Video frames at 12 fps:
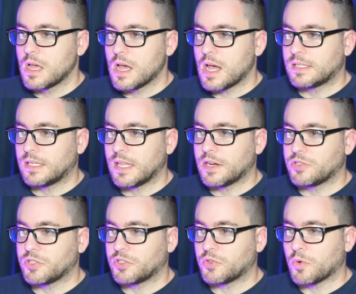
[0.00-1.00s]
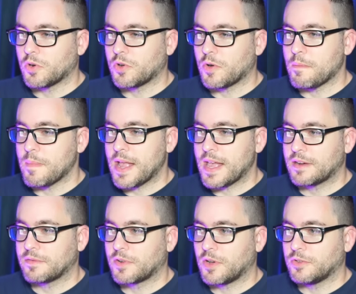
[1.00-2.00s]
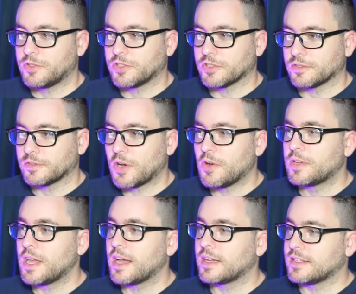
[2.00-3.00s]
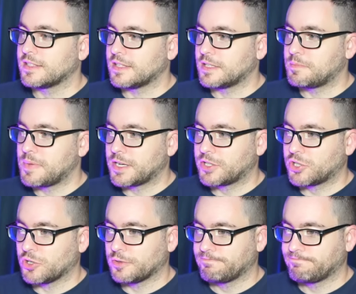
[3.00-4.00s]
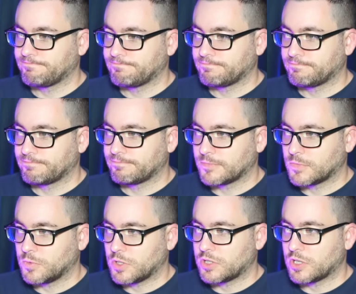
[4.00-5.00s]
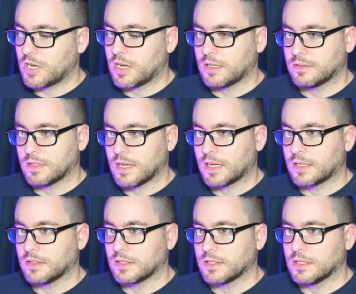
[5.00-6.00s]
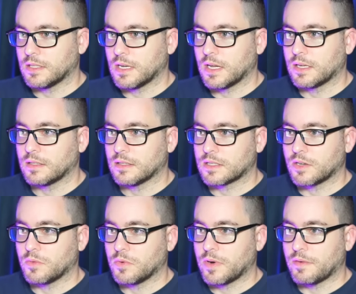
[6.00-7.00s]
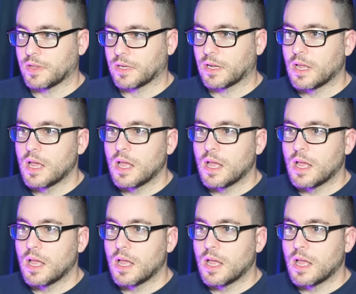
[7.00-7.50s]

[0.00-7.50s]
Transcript: I see the energy sword. You're a man of culture. Oh yeah, because this picture, which uh I clicked, didn't I? It's gonna ruin everything.